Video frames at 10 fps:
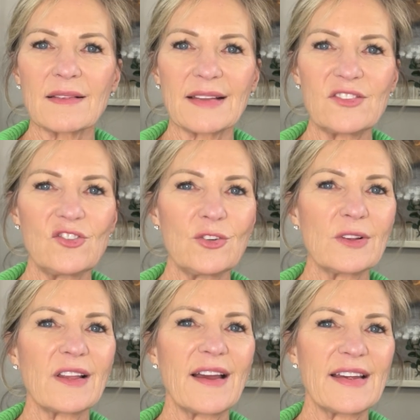Let's
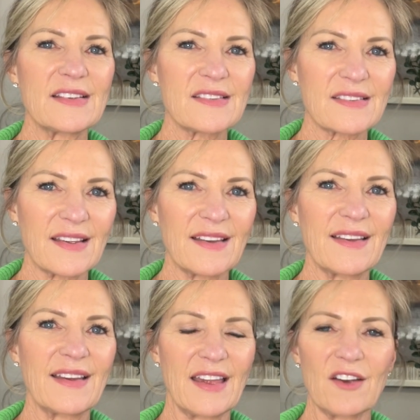utilize
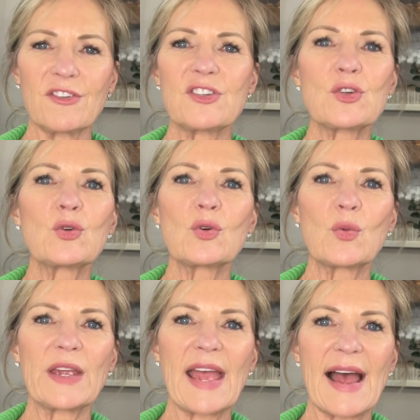every tool
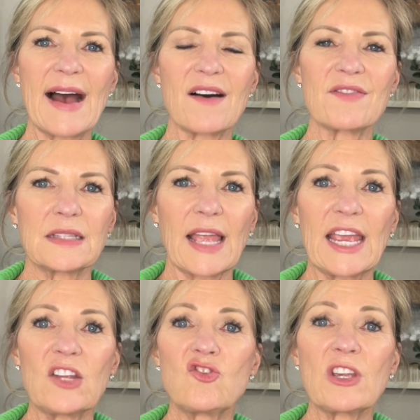we have.
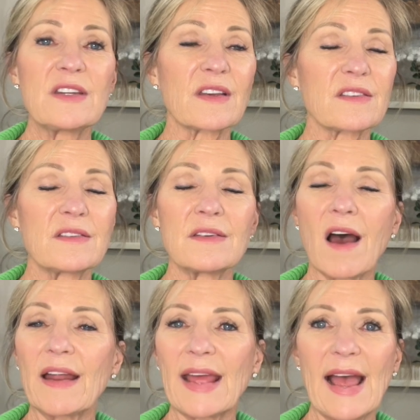Aging does
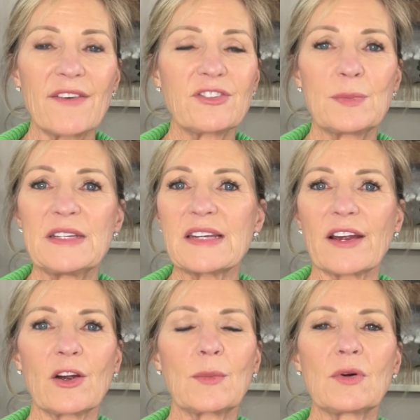not have to be
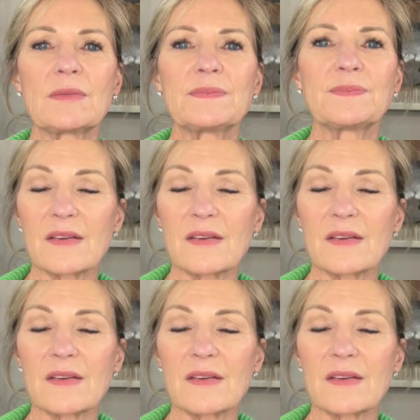terrible.